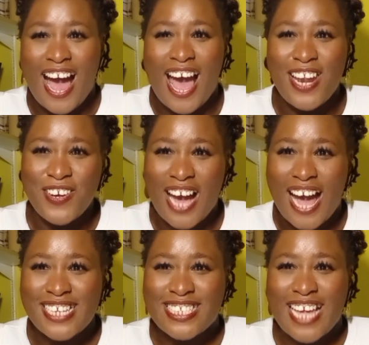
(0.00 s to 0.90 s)
Hello
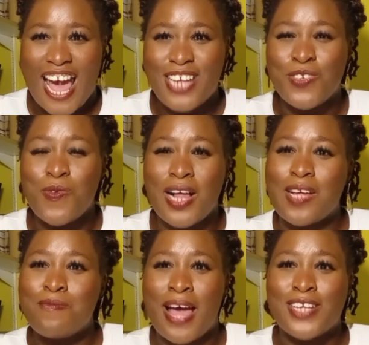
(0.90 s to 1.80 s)
guys, and
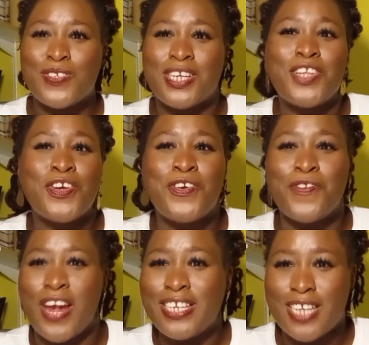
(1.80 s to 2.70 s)
welcome back to another
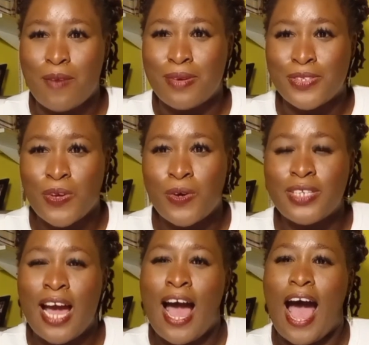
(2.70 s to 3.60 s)
great
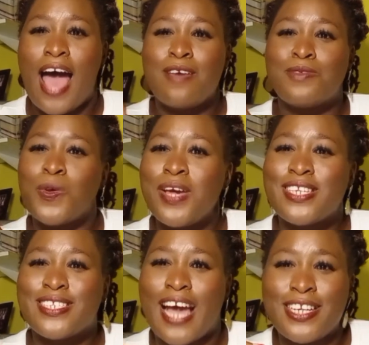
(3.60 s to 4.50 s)
episode. I am so
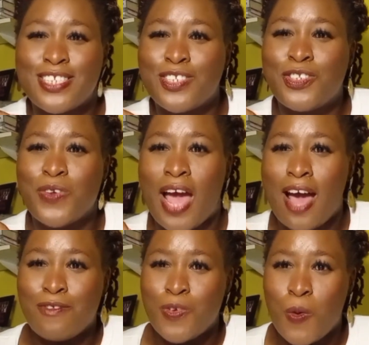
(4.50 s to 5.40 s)
excited to
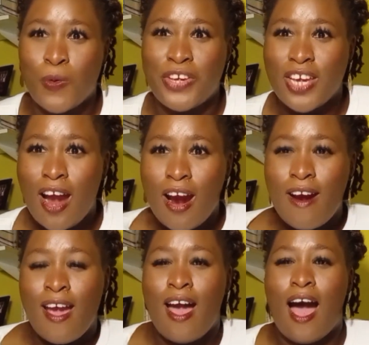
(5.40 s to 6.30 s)
have you all
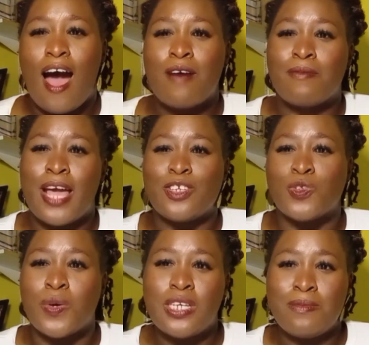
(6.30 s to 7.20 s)
here
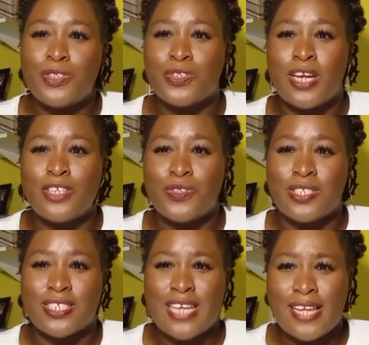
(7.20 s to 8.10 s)
and joining me today to
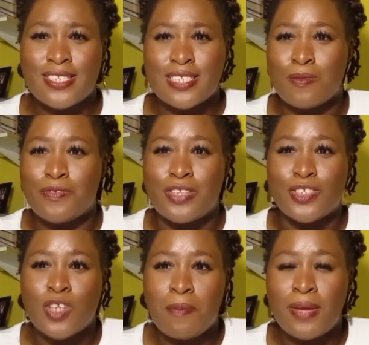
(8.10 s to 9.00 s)
discuss some of
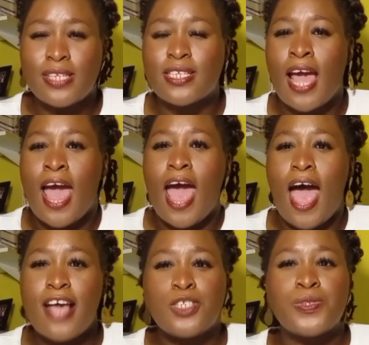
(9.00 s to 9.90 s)
these topics.
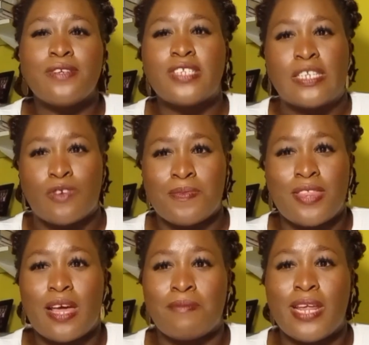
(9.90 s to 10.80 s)
As you would have seen from
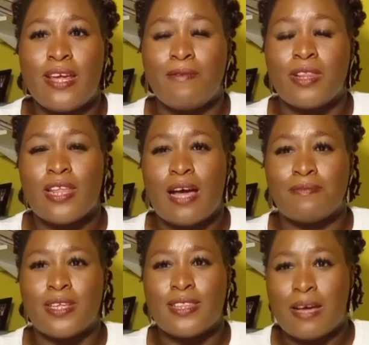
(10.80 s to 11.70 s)
the
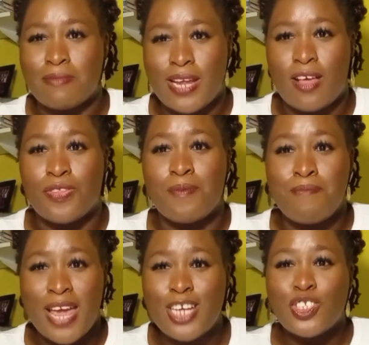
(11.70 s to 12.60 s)
thumbnail, the
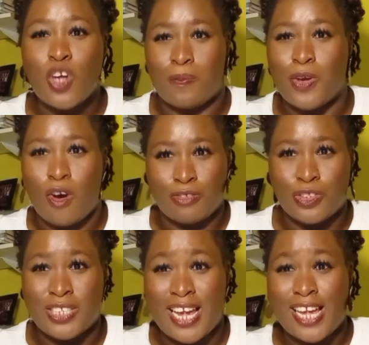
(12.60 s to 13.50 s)
main topic of
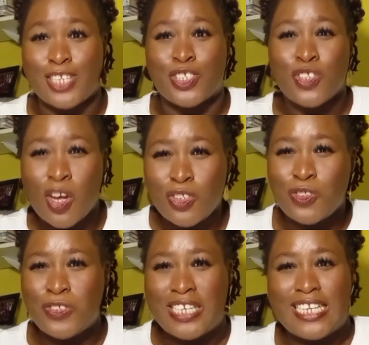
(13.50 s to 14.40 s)
today is
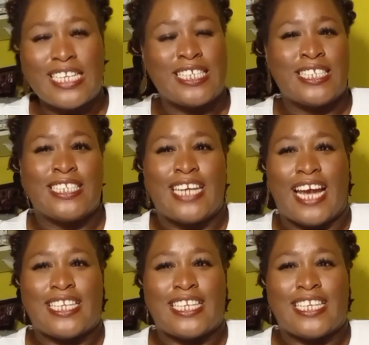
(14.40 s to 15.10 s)
not really an